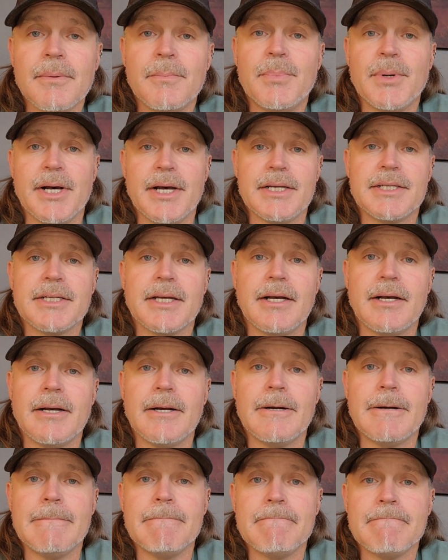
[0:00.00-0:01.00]
But
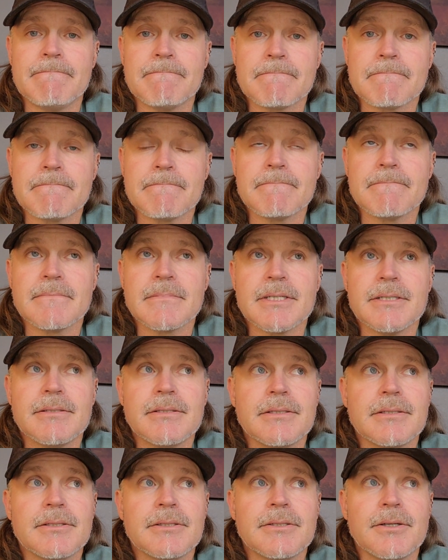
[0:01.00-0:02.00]

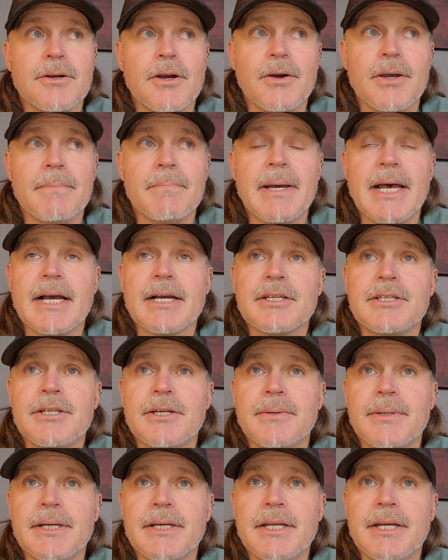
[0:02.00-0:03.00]
so going back
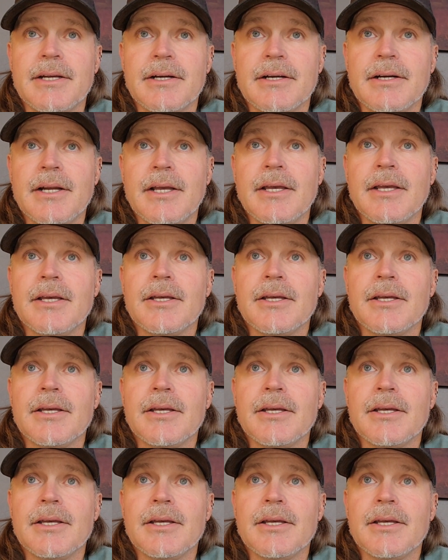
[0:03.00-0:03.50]
to it here,